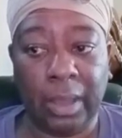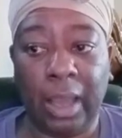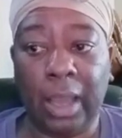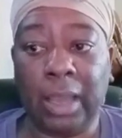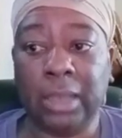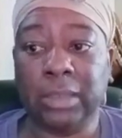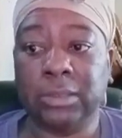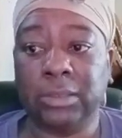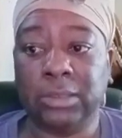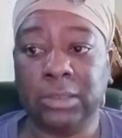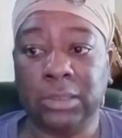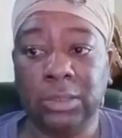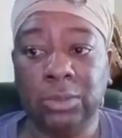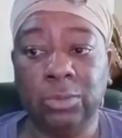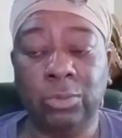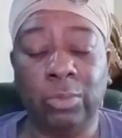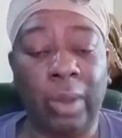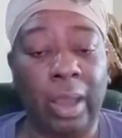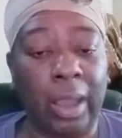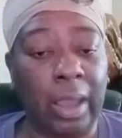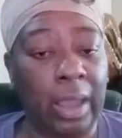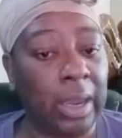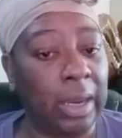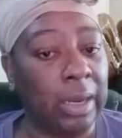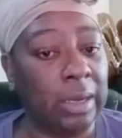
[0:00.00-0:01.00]
I see
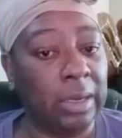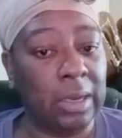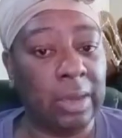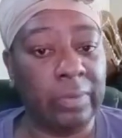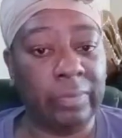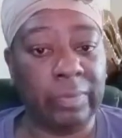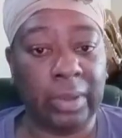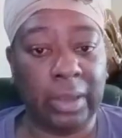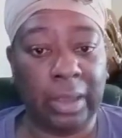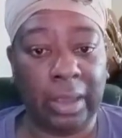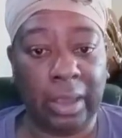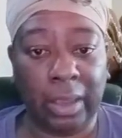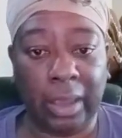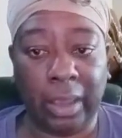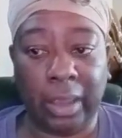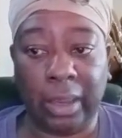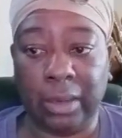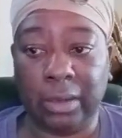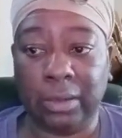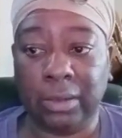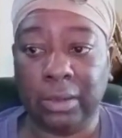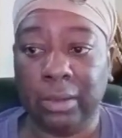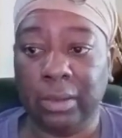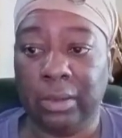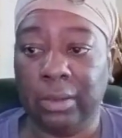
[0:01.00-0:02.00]
why I ain't never
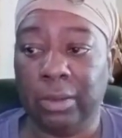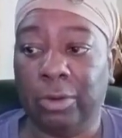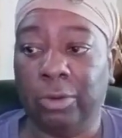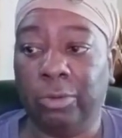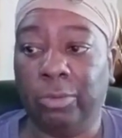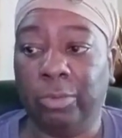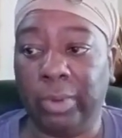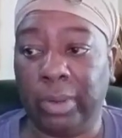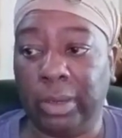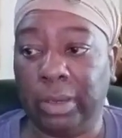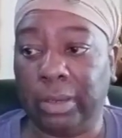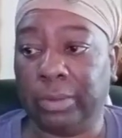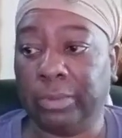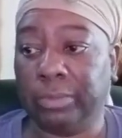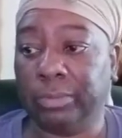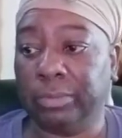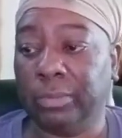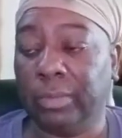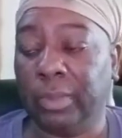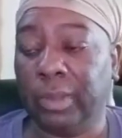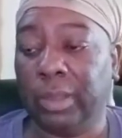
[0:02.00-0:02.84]
had. Well,